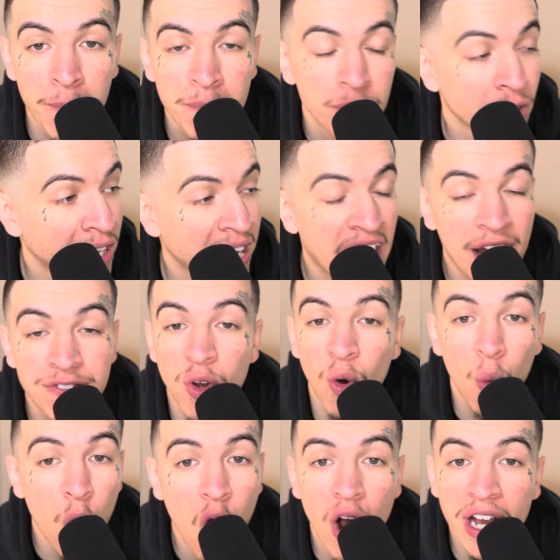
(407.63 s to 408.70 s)
They're going to have to
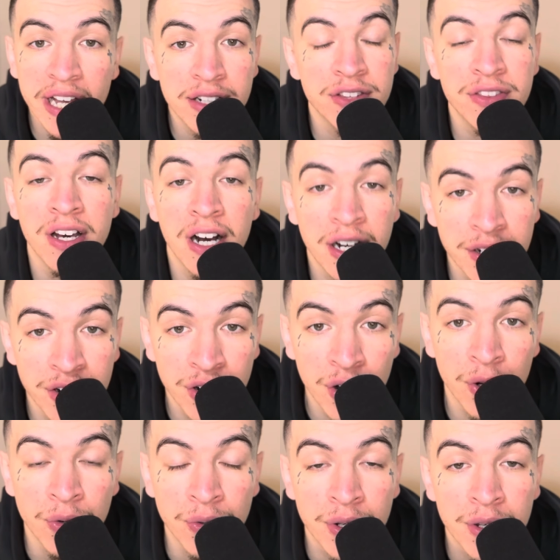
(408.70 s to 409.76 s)
walk into the
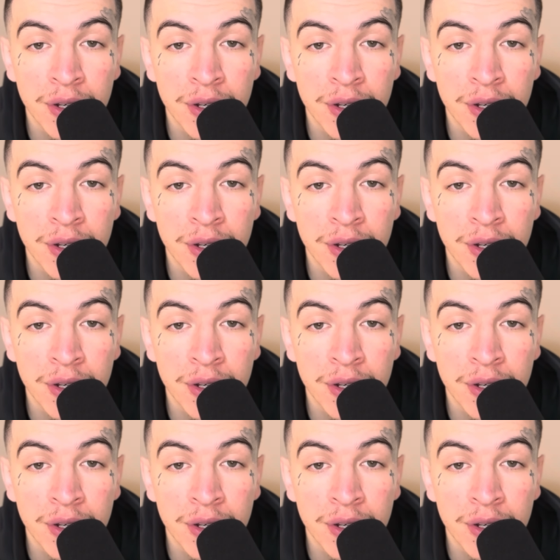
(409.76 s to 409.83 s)
unknown.